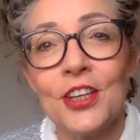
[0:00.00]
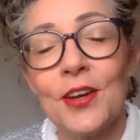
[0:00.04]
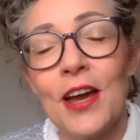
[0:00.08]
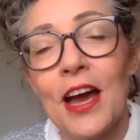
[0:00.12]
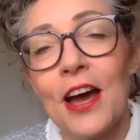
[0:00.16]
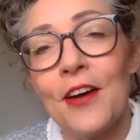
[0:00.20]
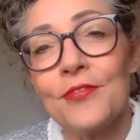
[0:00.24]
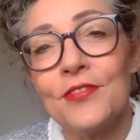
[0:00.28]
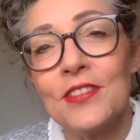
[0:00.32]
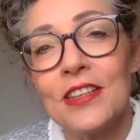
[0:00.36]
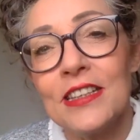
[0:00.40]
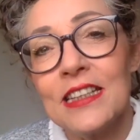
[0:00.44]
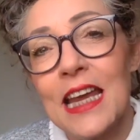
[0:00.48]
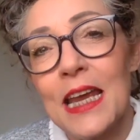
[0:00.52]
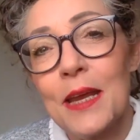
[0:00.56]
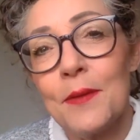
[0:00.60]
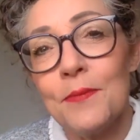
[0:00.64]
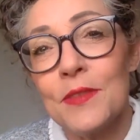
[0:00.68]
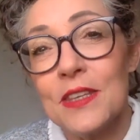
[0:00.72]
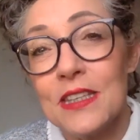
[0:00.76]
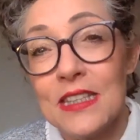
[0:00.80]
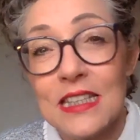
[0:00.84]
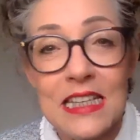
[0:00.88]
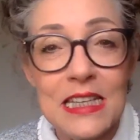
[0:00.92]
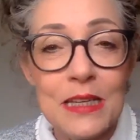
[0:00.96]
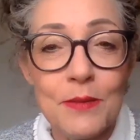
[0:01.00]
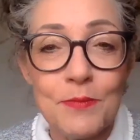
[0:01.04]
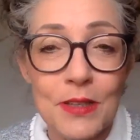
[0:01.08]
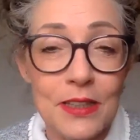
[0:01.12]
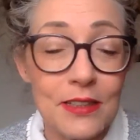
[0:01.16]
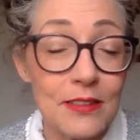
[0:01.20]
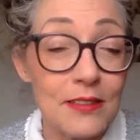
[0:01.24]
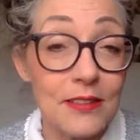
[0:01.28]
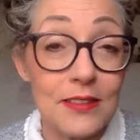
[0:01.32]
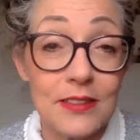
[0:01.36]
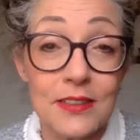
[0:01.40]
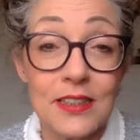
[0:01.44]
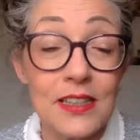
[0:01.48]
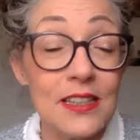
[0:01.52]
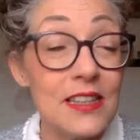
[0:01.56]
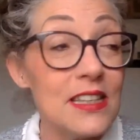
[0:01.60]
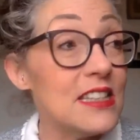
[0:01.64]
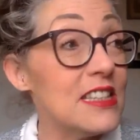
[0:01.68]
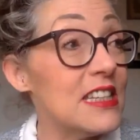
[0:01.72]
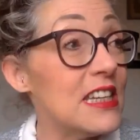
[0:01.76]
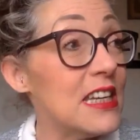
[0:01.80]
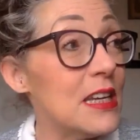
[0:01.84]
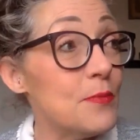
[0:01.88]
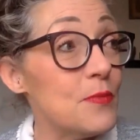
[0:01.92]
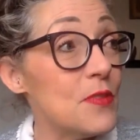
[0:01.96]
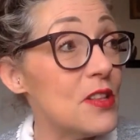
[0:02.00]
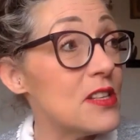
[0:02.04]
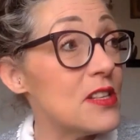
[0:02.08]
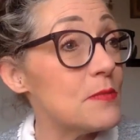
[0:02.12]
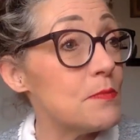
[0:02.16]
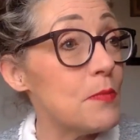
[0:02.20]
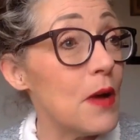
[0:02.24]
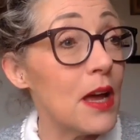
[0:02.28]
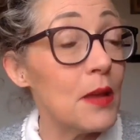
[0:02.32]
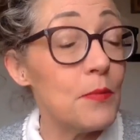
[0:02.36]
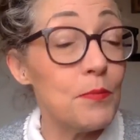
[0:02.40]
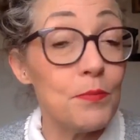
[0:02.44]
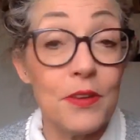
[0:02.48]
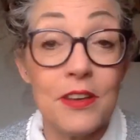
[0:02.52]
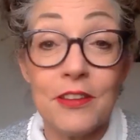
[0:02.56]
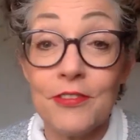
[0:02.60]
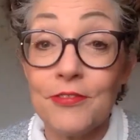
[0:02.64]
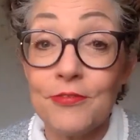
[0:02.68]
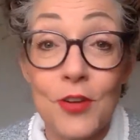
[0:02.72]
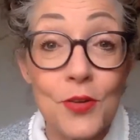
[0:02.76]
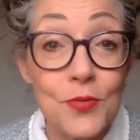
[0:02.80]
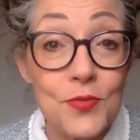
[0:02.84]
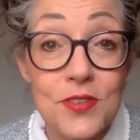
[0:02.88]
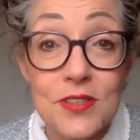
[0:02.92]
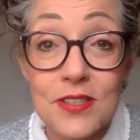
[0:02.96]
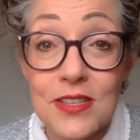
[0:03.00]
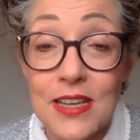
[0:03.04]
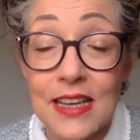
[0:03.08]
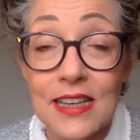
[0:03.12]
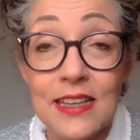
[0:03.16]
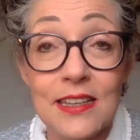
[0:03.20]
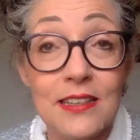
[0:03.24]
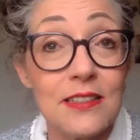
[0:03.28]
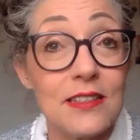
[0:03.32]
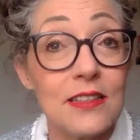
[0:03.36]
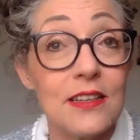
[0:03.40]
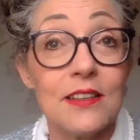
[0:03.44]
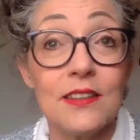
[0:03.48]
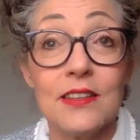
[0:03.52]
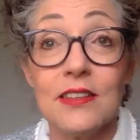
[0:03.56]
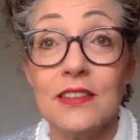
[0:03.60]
You have to name the demons. And the demons might be false data.